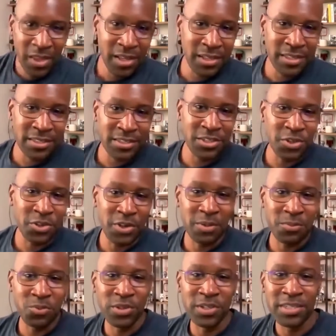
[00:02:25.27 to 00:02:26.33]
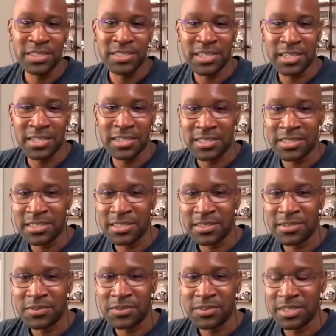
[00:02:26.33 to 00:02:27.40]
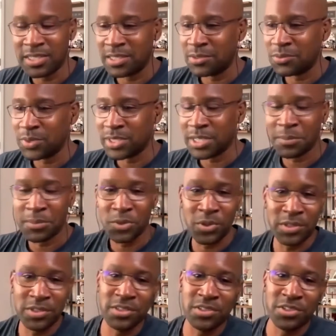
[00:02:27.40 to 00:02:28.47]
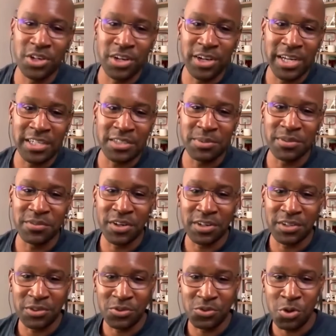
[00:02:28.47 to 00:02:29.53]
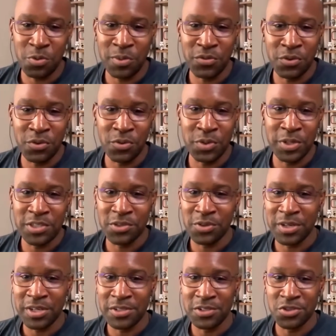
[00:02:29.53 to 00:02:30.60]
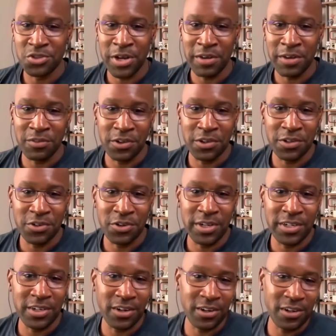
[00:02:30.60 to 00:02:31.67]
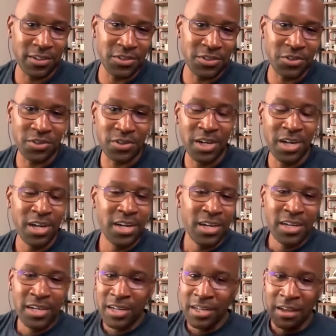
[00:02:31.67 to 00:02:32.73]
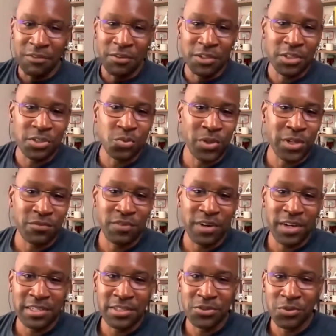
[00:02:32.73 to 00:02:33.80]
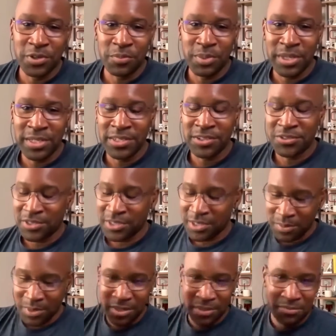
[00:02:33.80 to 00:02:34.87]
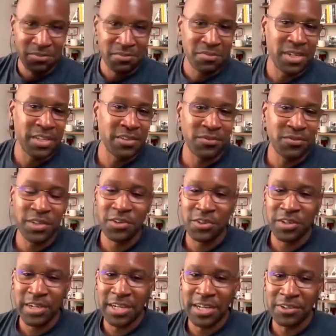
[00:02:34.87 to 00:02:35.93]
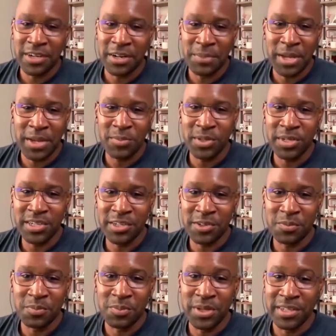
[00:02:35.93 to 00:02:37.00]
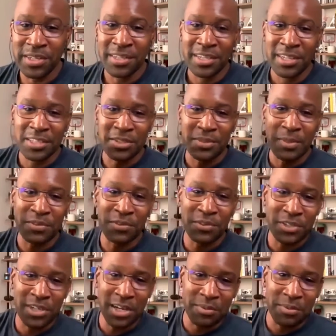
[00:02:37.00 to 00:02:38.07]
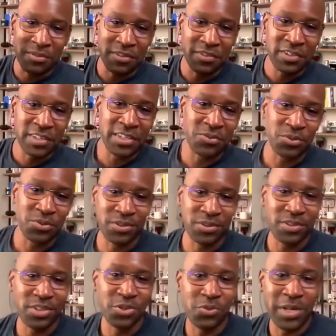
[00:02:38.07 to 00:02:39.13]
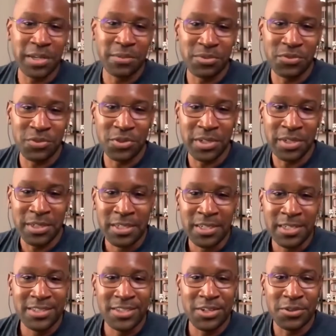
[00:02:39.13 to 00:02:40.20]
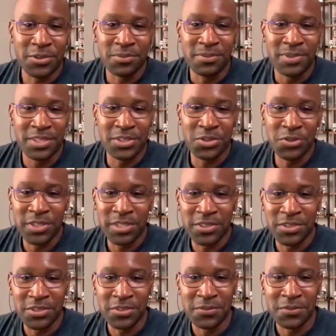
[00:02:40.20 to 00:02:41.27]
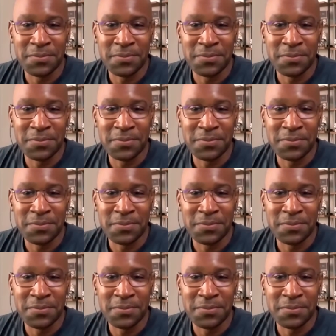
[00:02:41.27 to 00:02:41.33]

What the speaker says: And so I'm really excited to see what type of questions y'all ask me. If y'all can throw me for a wrench around your travel or your credit cards, or if you just want advice or an opinion on something, let's figure it out. And I'm happy to help. But it's my first time. I've never done a Q&A before. So let's do this.